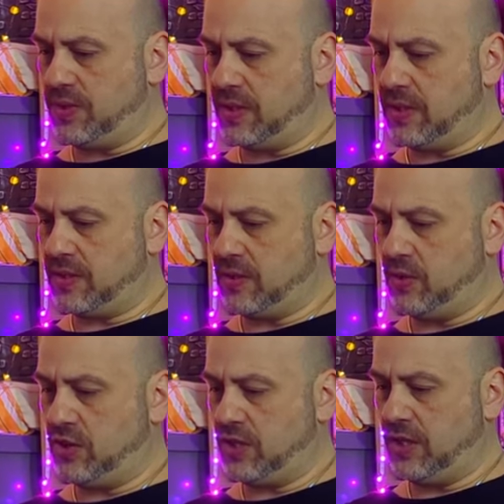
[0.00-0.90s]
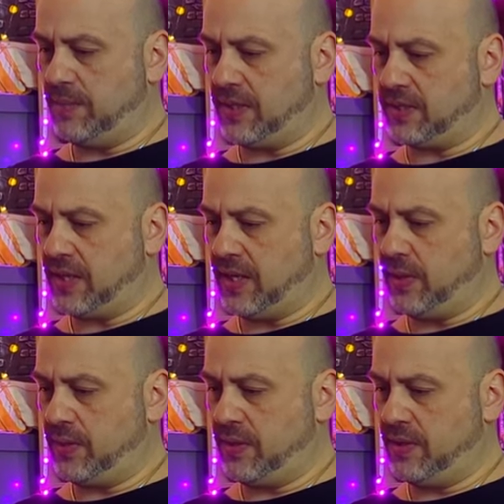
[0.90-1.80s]
is it that? So she makes it
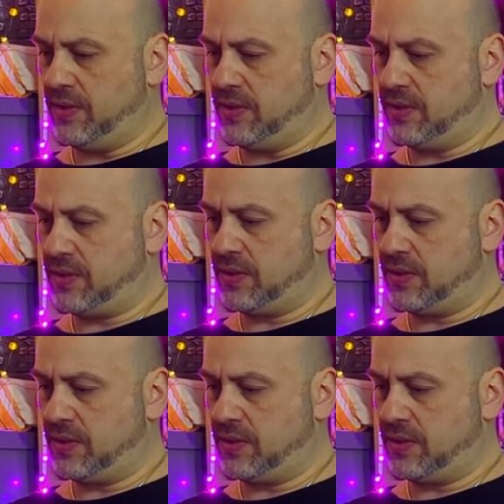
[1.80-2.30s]
out, and